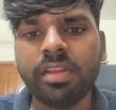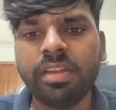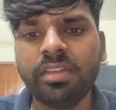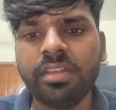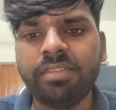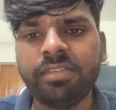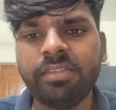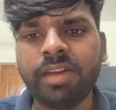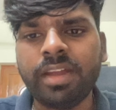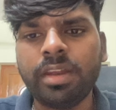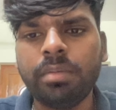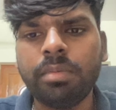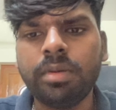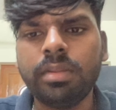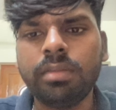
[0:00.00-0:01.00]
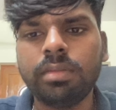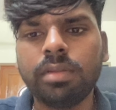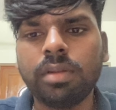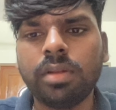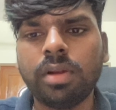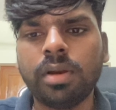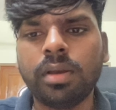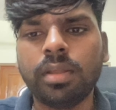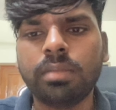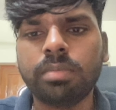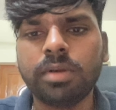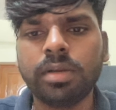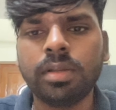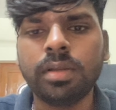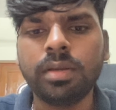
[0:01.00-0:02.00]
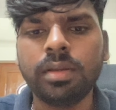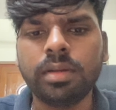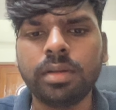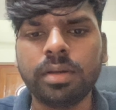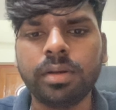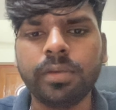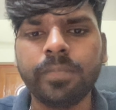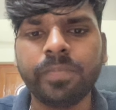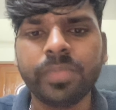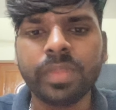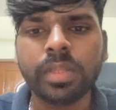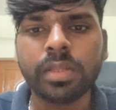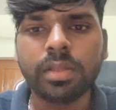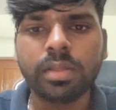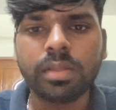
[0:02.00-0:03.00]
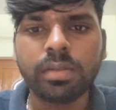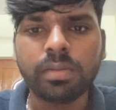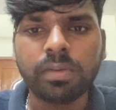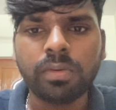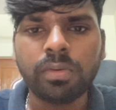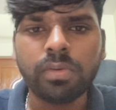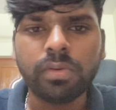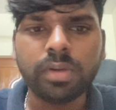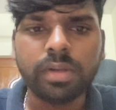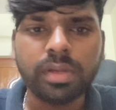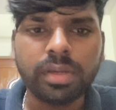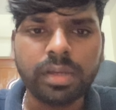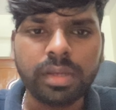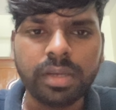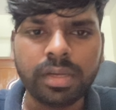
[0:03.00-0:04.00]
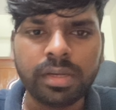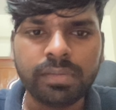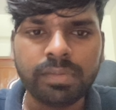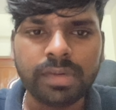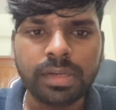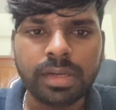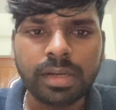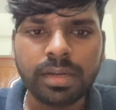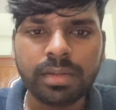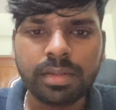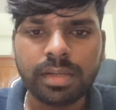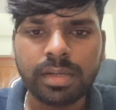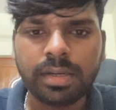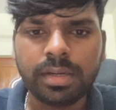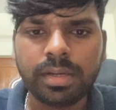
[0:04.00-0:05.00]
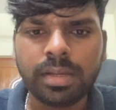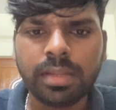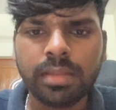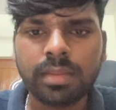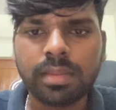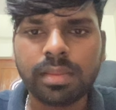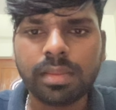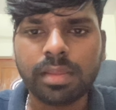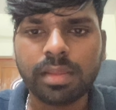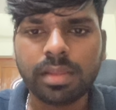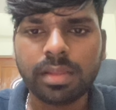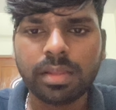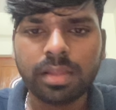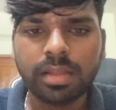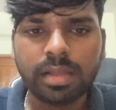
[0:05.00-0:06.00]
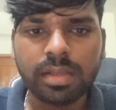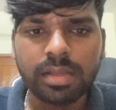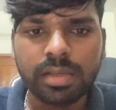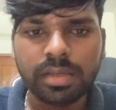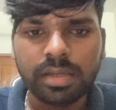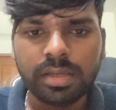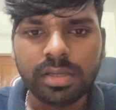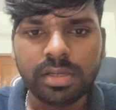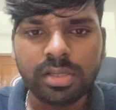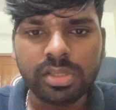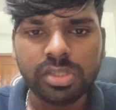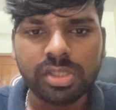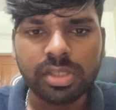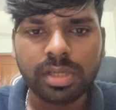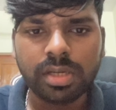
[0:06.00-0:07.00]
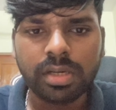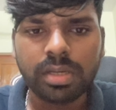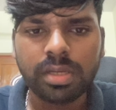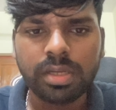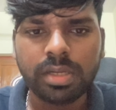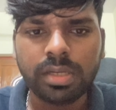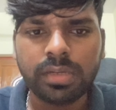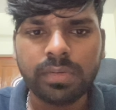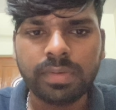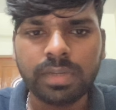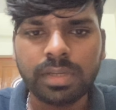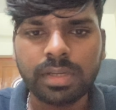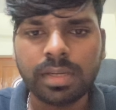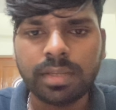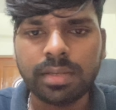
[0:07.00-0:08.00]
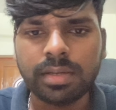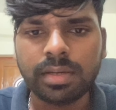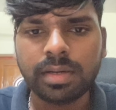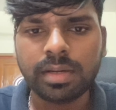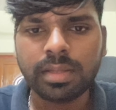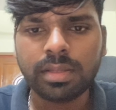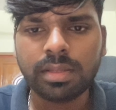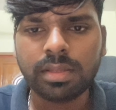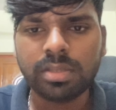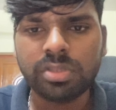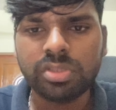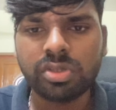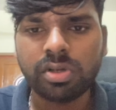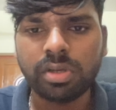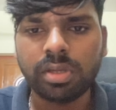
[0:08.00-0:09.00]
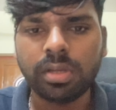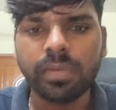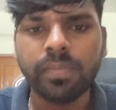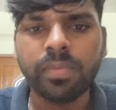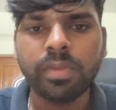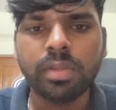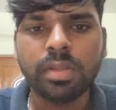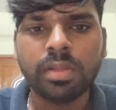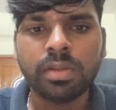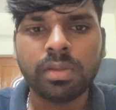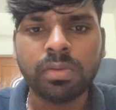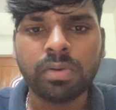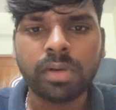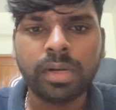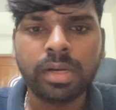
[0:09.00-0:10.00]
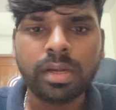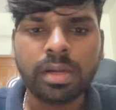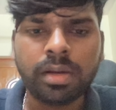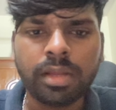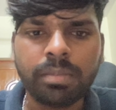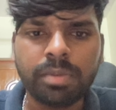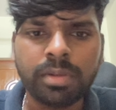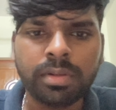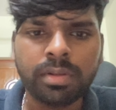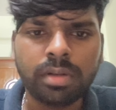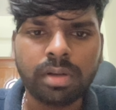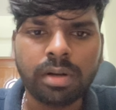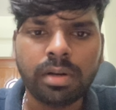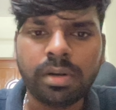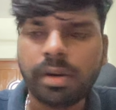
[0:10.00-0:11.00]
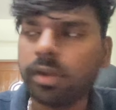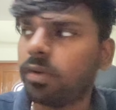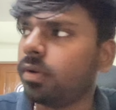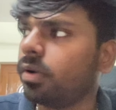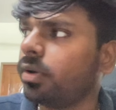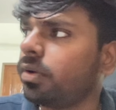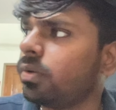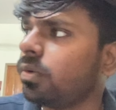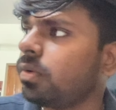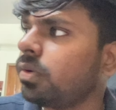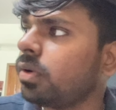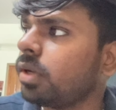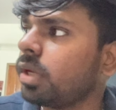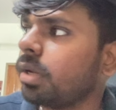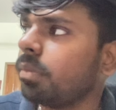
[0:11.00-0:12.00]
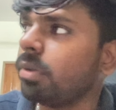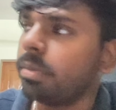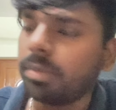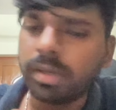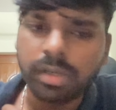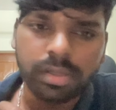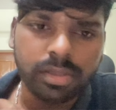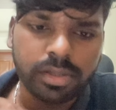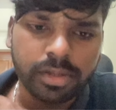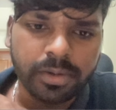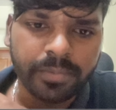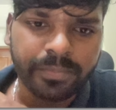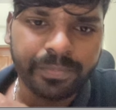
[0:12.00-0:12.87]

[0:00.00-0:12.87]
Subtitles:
if a variable is not explicitly declared. So it will consider as integer, it will consider as string. So data type is not required to implemented here.